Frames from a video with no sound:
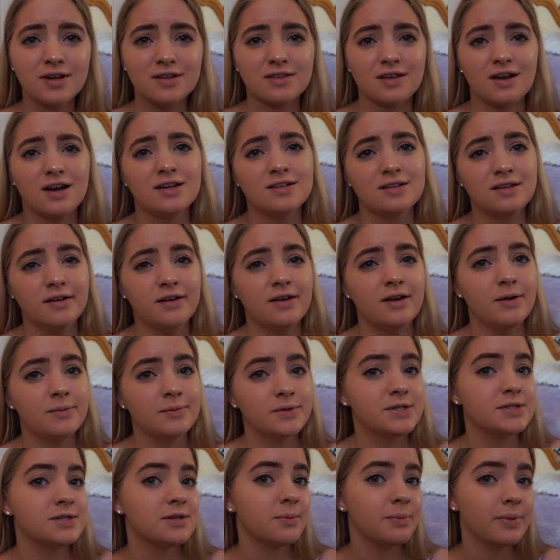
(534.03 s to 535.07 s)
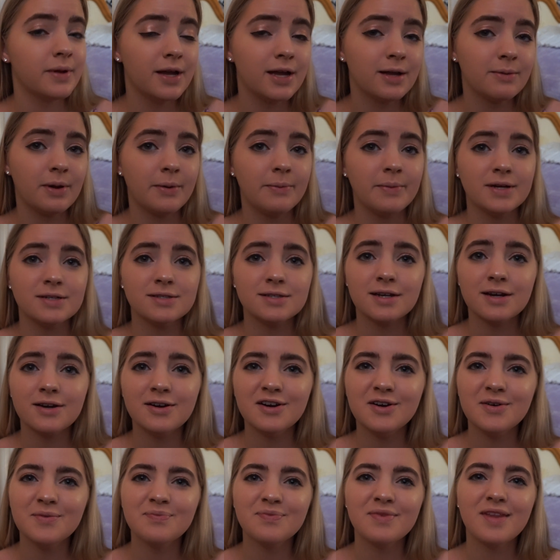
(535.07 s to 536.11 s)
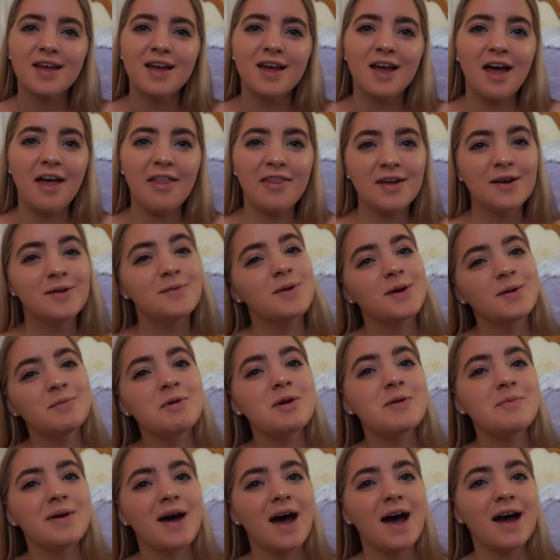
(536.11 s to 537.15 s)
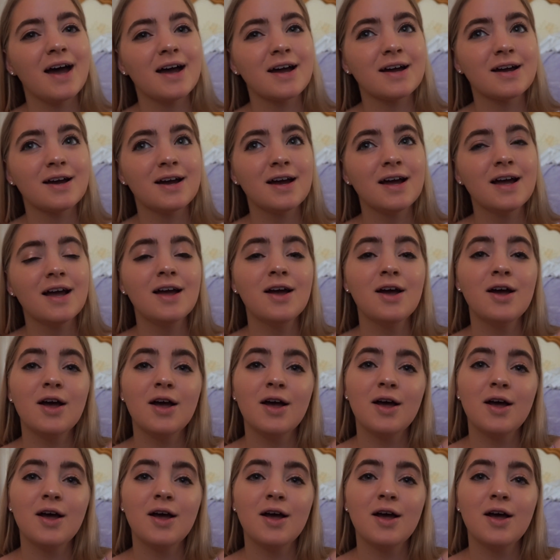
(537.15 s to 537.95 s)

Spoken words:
You get the idea. I'm just applying my mascara, and then I'm going to be back